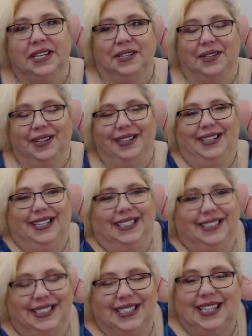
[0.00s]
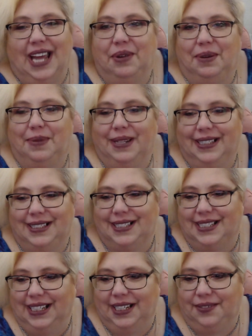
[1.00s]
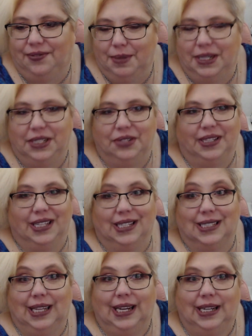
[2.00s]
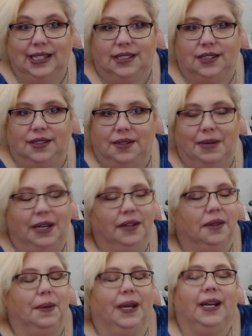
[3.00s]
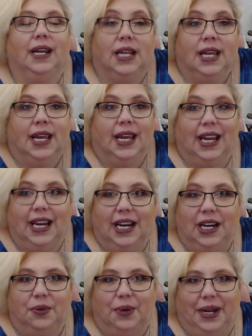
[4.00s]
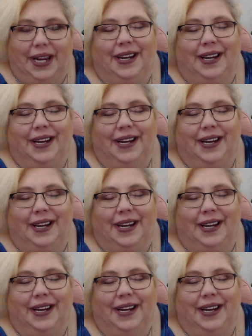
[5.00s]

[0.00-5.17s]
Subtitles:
because that would have been silly for me to do it this late into the month. But anyway,